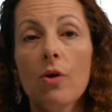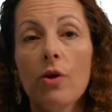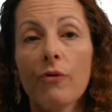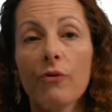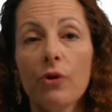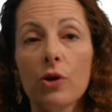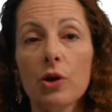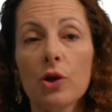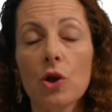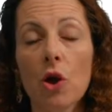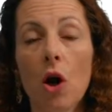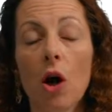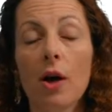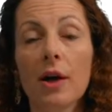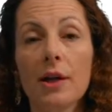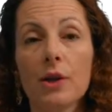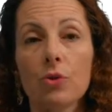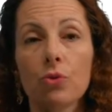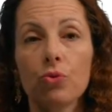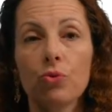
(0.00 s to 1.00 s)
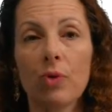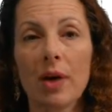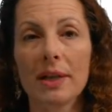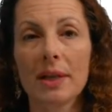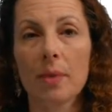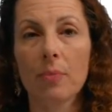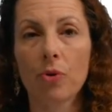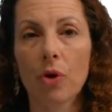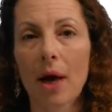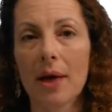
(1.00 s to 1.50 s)
The first R is
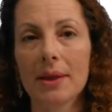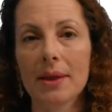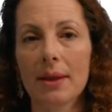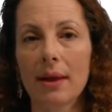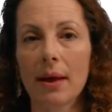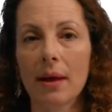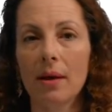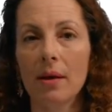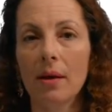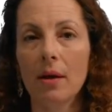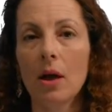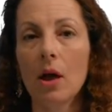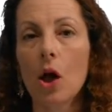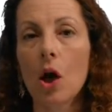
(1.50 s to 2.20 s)
reciprocity.